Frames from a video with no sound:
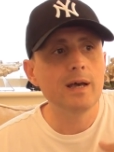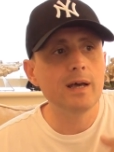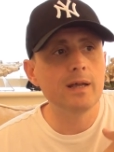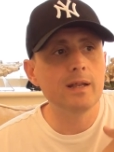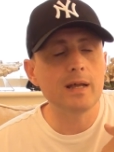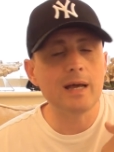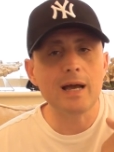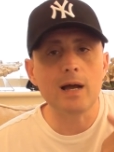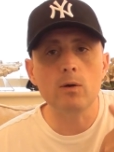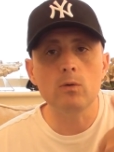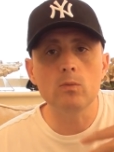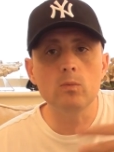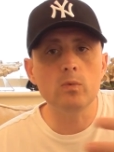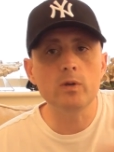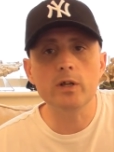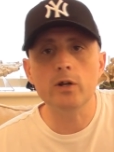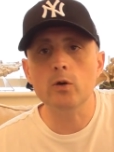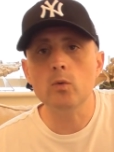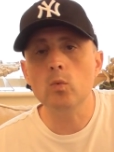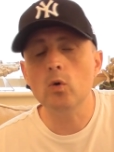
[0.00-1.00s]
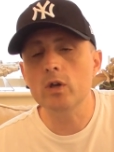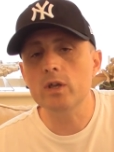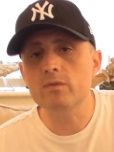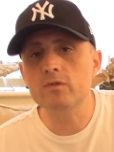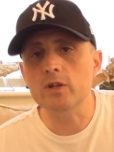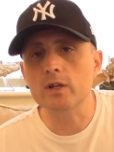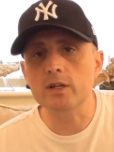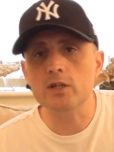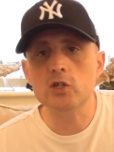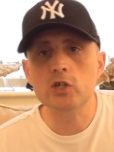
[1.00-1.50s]
how, you know, what
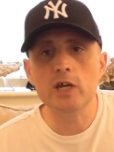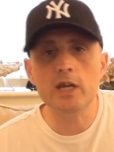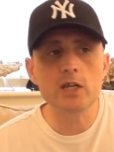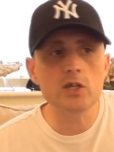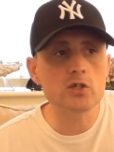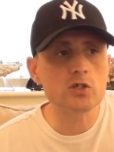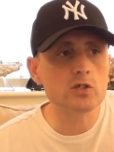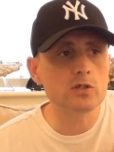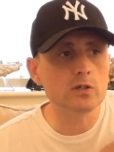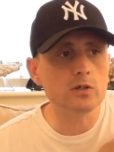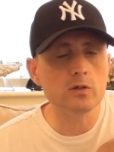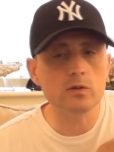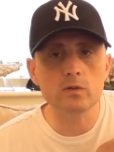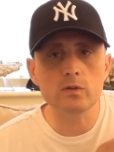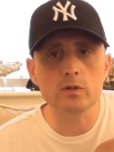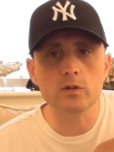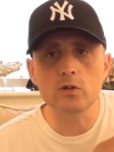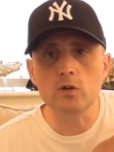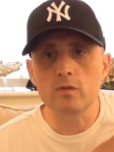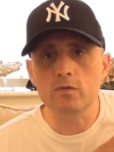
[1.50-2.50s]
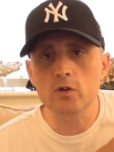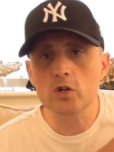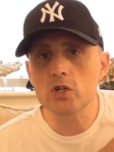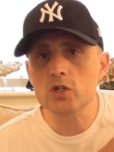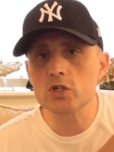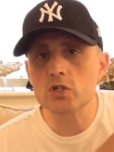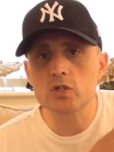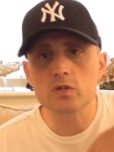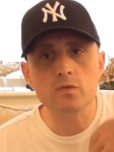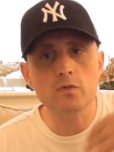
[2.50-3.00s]
you've done to change the new
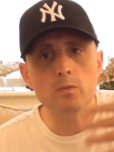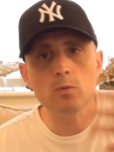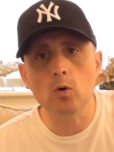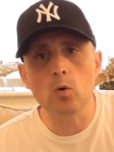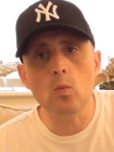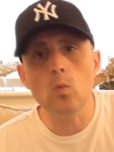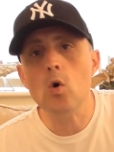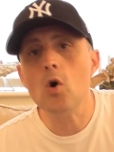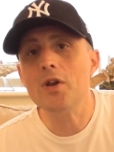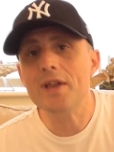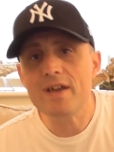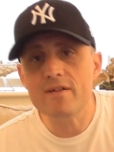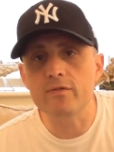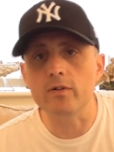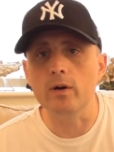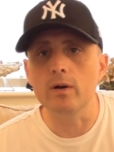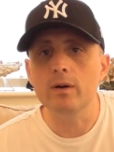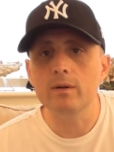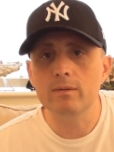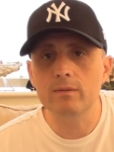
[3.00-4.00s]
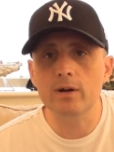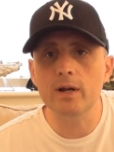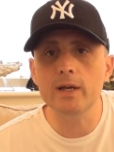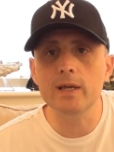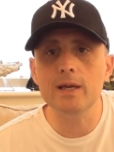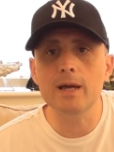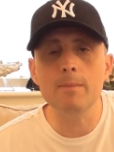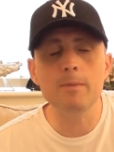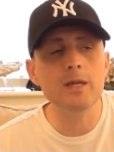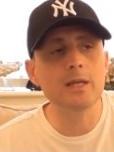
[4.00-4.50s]
versions of them or whatever,
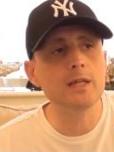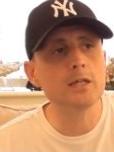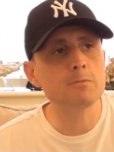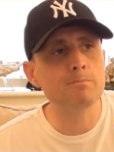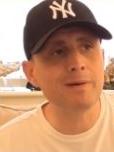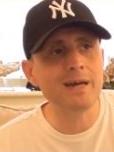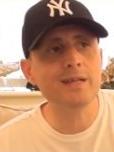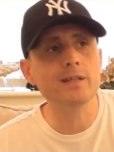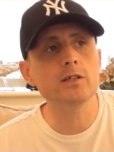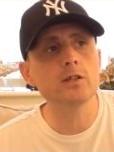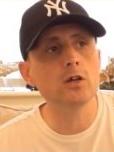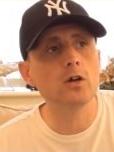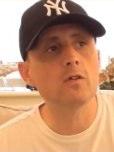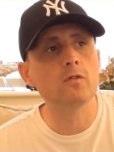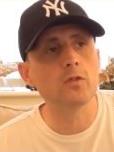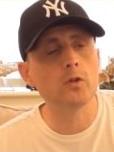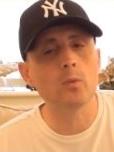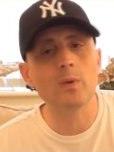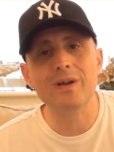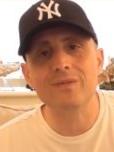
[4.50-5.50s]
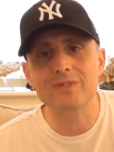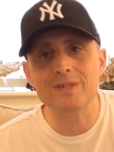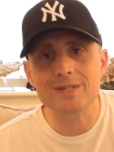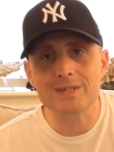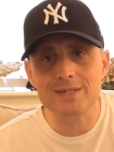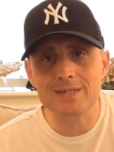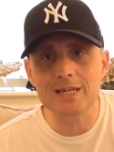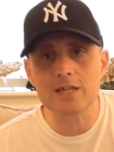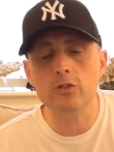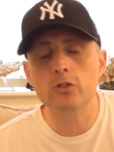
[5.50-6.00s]
right? I mean, it's bad enough that we have to
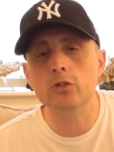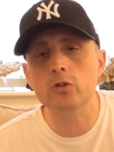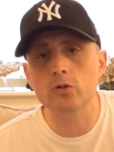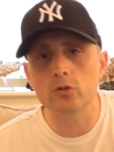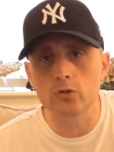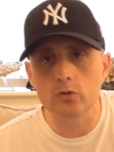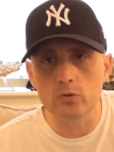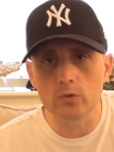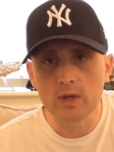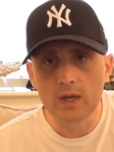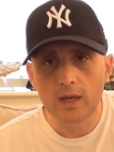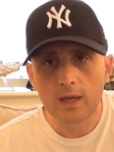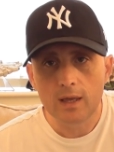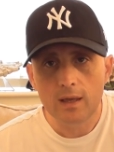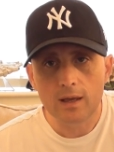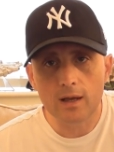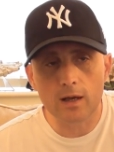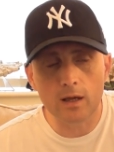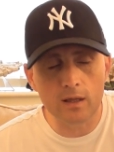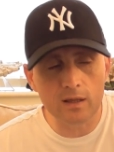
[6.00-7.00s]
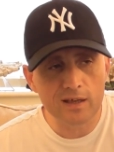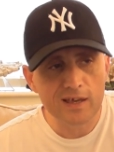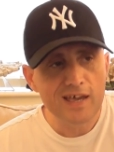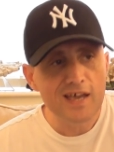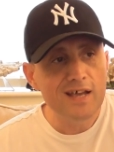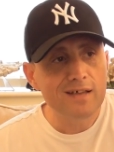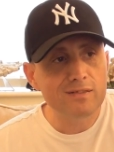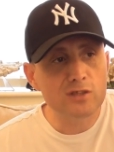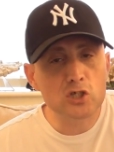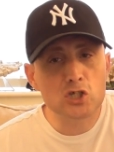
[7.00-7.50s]
sit through
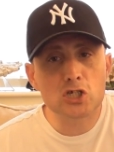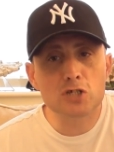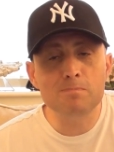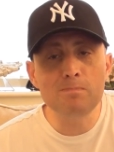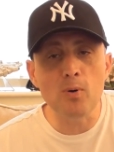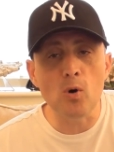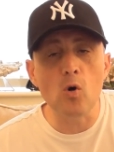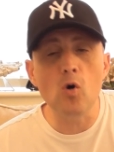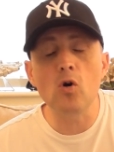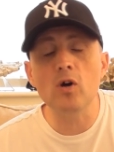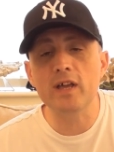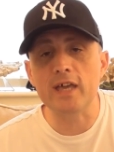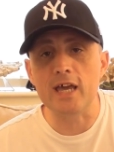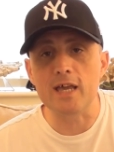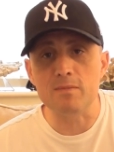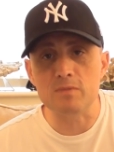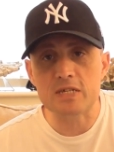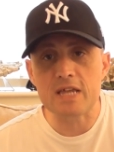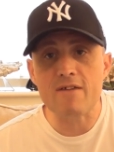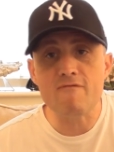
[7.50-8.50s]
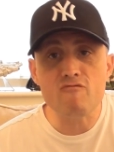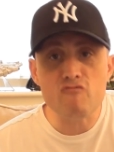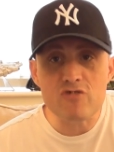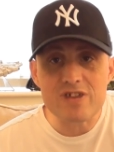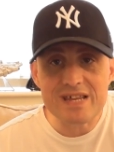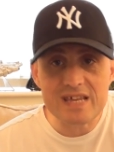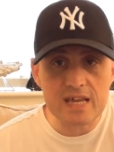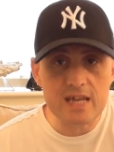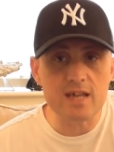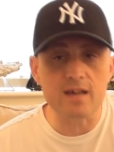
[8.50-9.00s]
the sport games
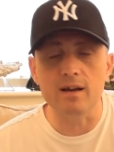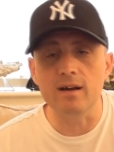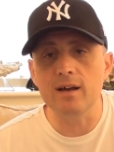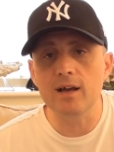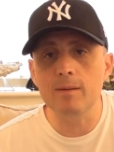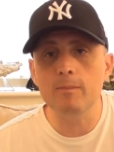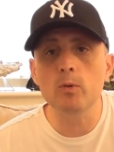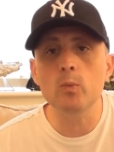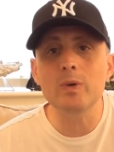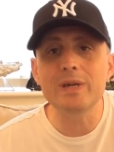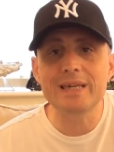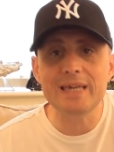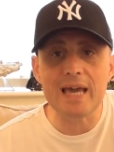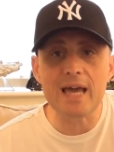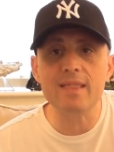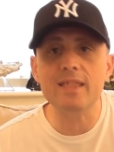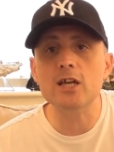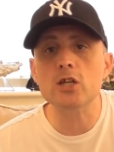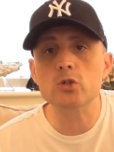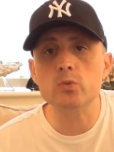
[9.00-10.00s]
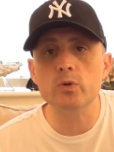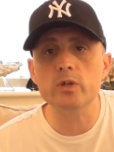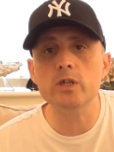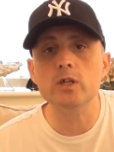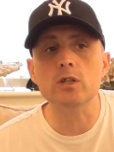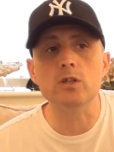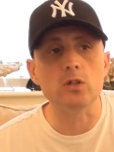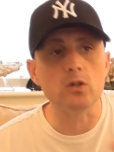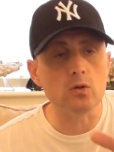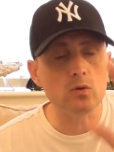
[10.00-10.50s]
every year. I mean, we get that's what
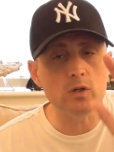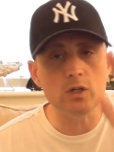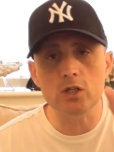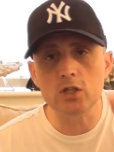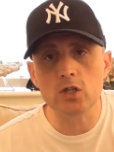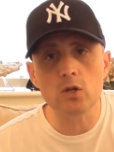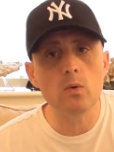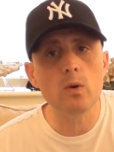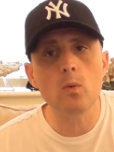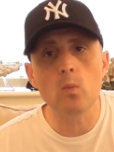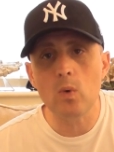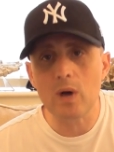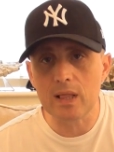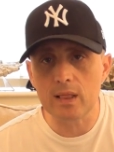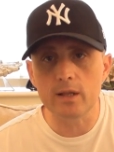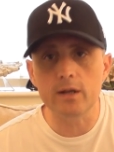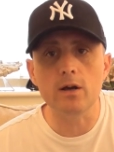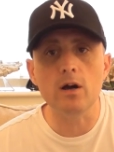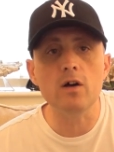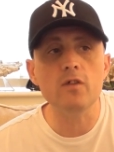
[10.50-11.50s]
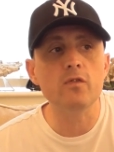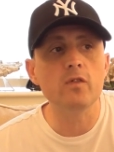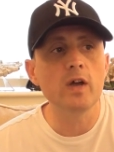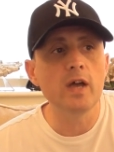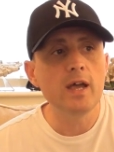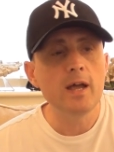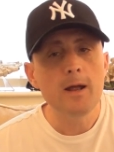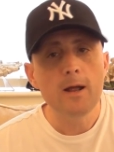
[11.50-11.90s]
you do it well enough,